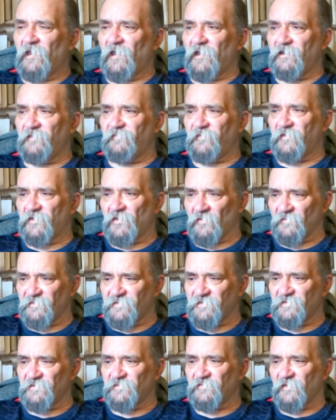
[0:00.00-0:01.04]
And if you
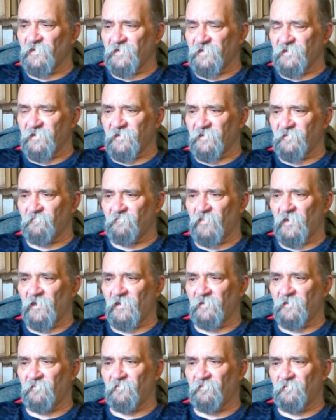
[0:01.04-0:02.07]
concentrated it
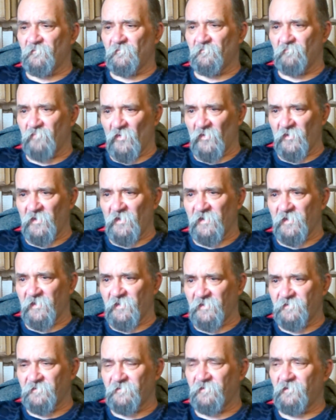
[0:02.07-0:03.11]
by boiling
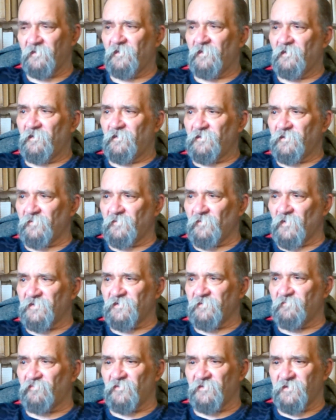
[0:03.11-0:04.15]
it, you
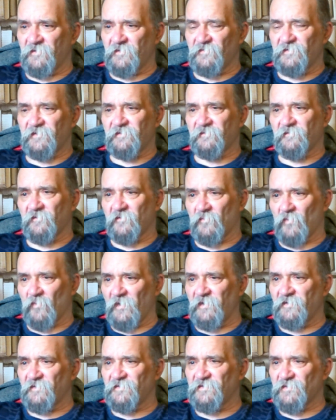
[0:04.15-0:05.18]
actually produced
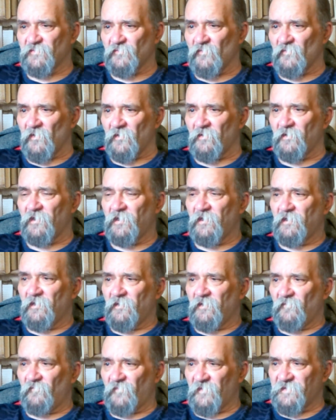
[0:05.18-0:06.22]
quite a strong
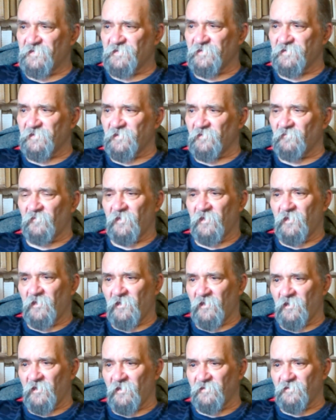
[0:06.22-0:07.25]
fixative
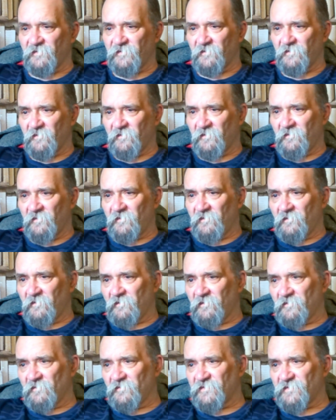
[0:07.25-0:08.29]
and
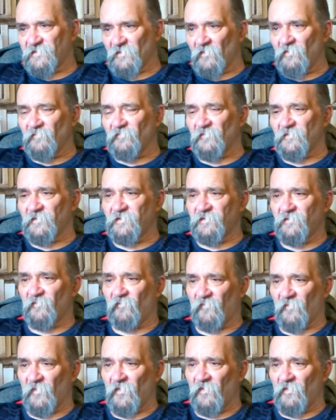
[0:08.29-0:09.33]
solvent
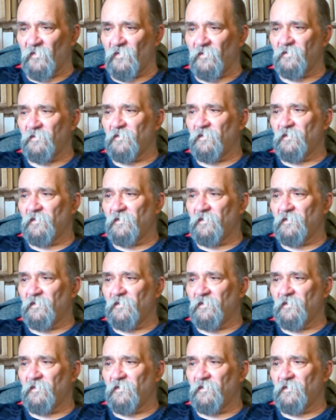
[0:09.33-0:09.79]
for